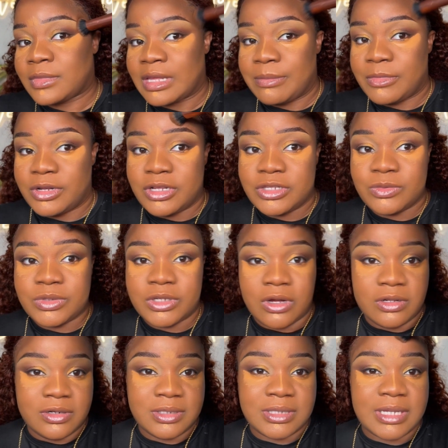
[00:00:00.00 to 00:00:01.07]
I'm gonna do the
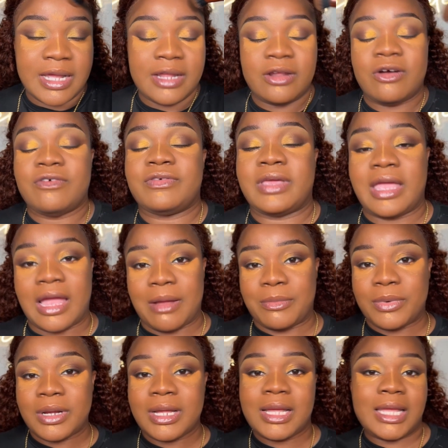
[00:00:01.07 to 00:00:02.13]
other side off
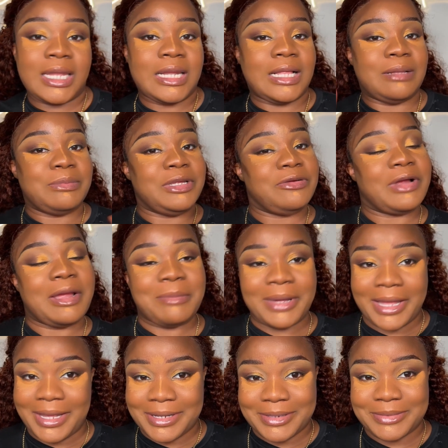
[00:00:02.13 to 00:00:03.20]
camera and I'll be right
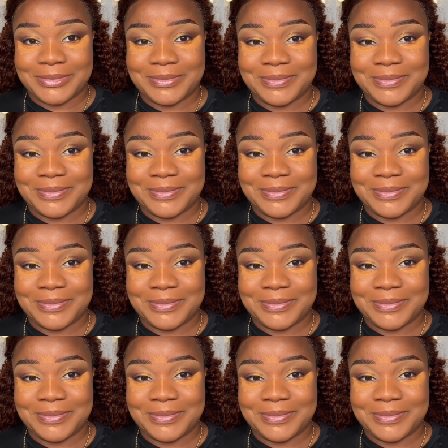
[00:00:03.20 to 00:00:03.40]
back.